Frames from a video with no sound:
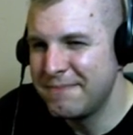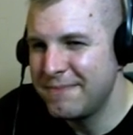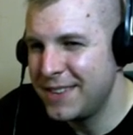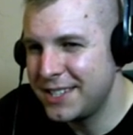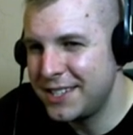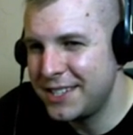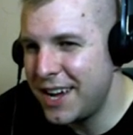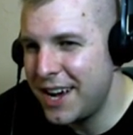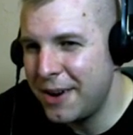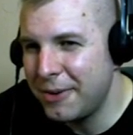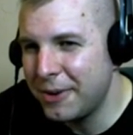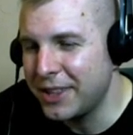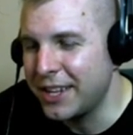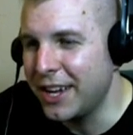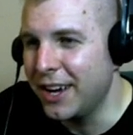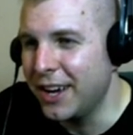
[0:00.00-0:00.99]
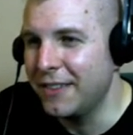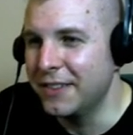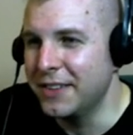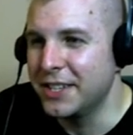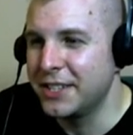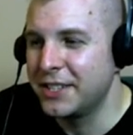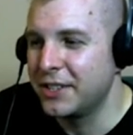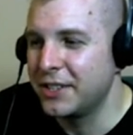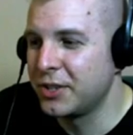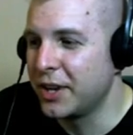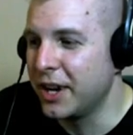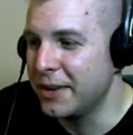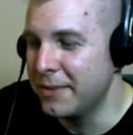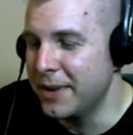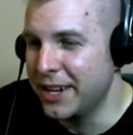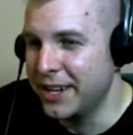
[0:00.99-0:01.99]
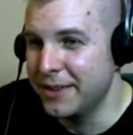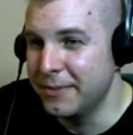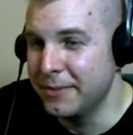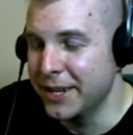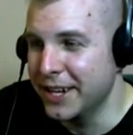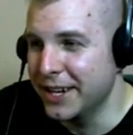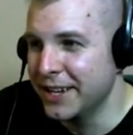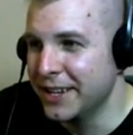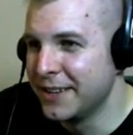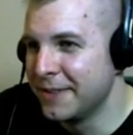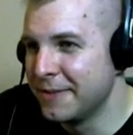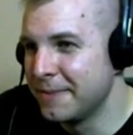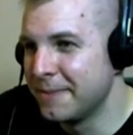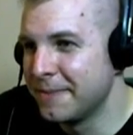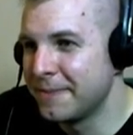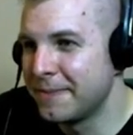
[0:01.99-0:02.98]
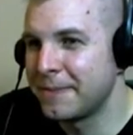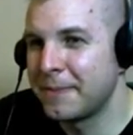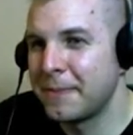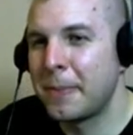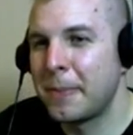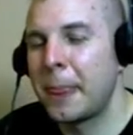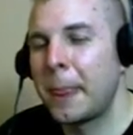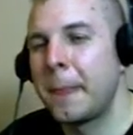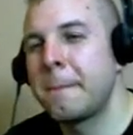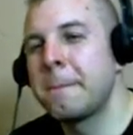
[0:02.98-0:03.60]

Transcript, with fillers: It's not what the Calvinists try to make it mean for good,